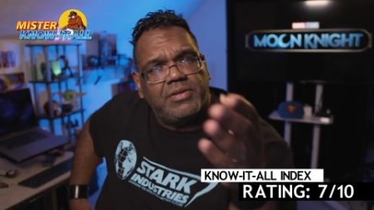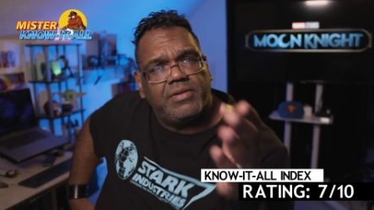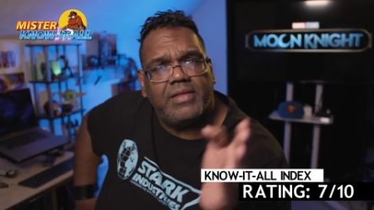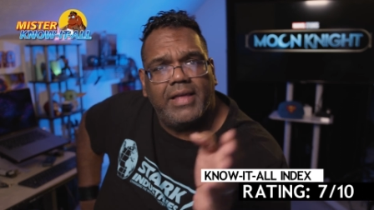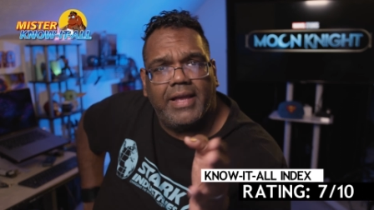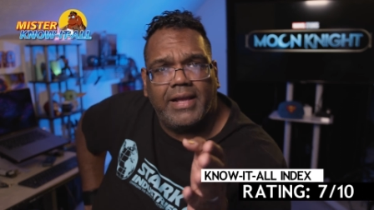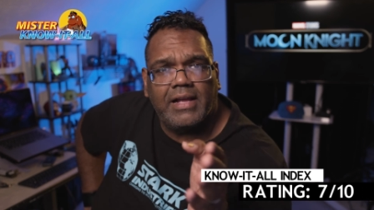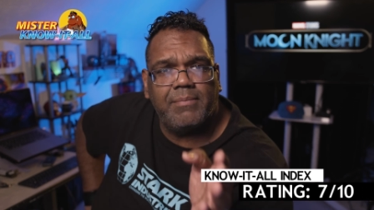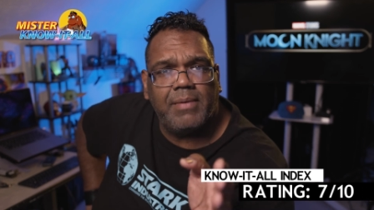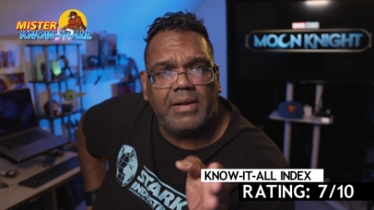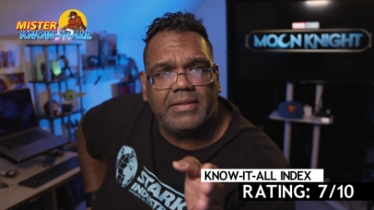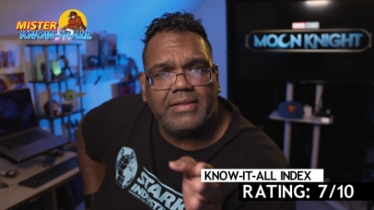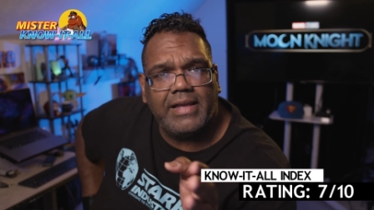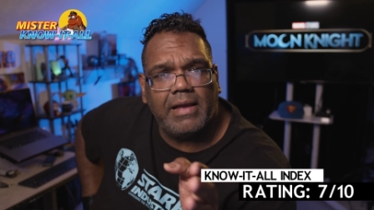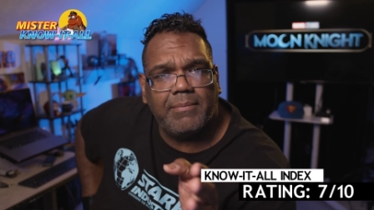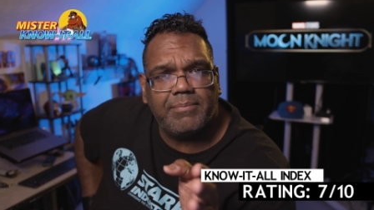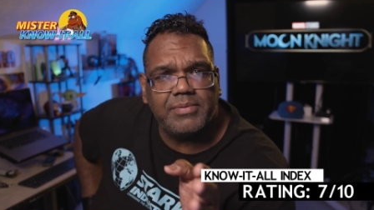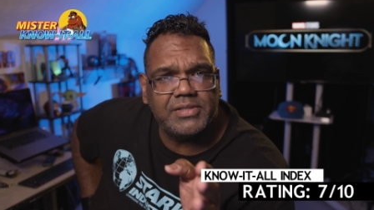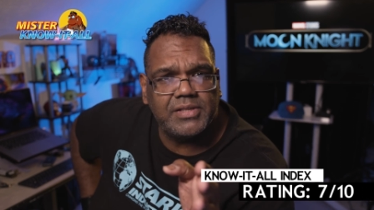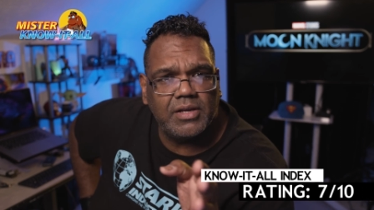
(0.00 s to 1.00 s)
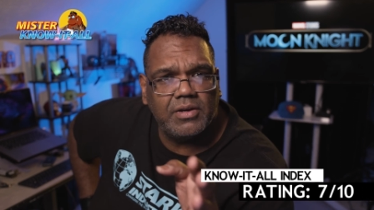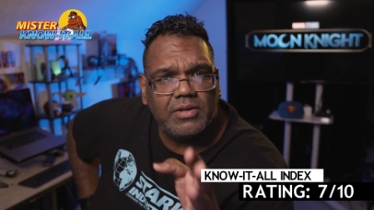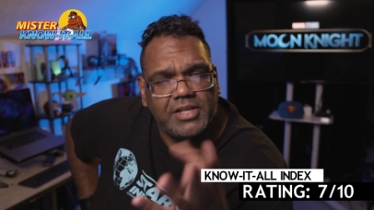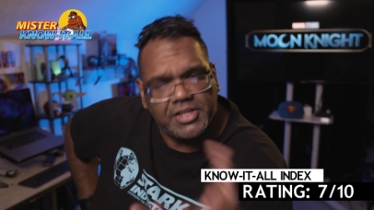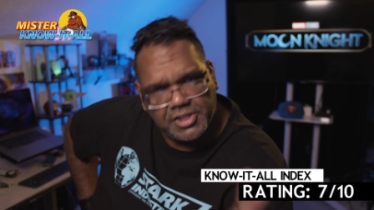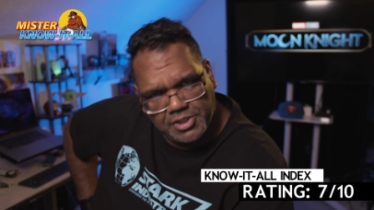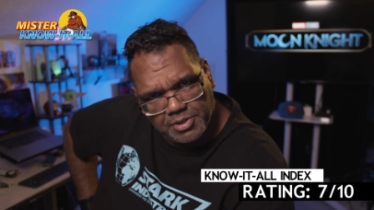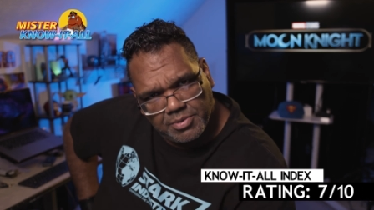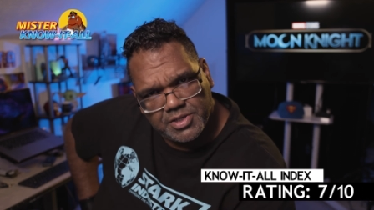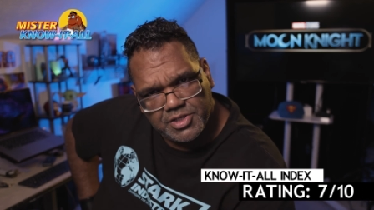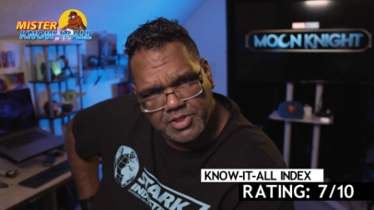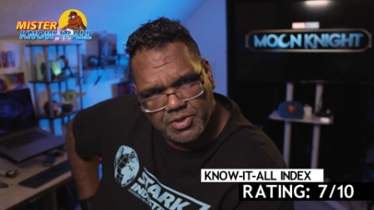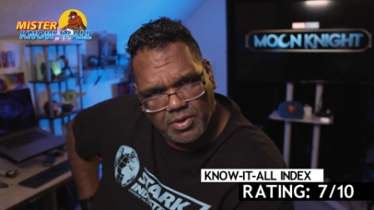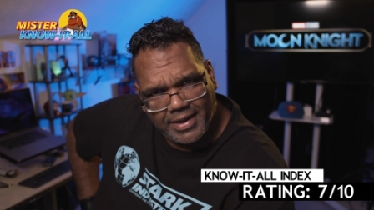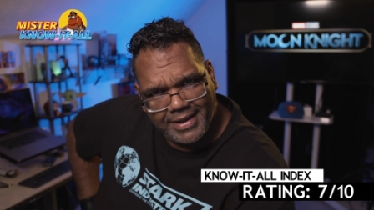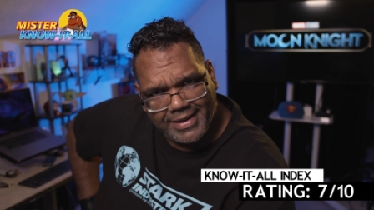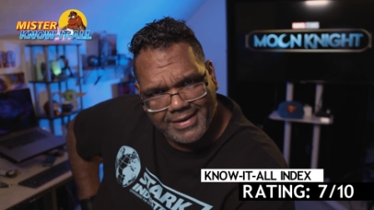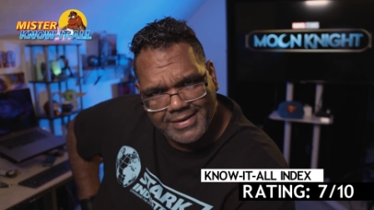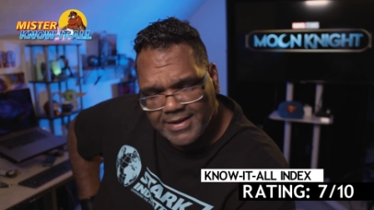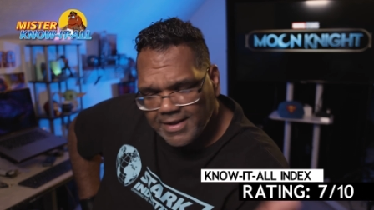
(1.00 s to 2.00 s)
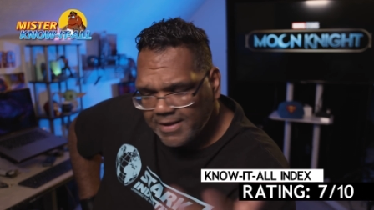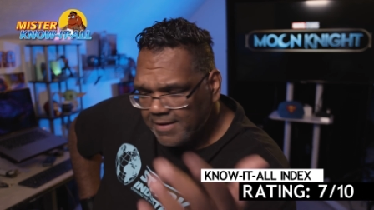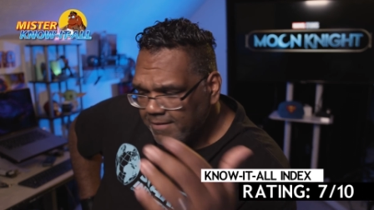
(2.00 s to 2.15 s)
you think about the episode. Did you enjoy it?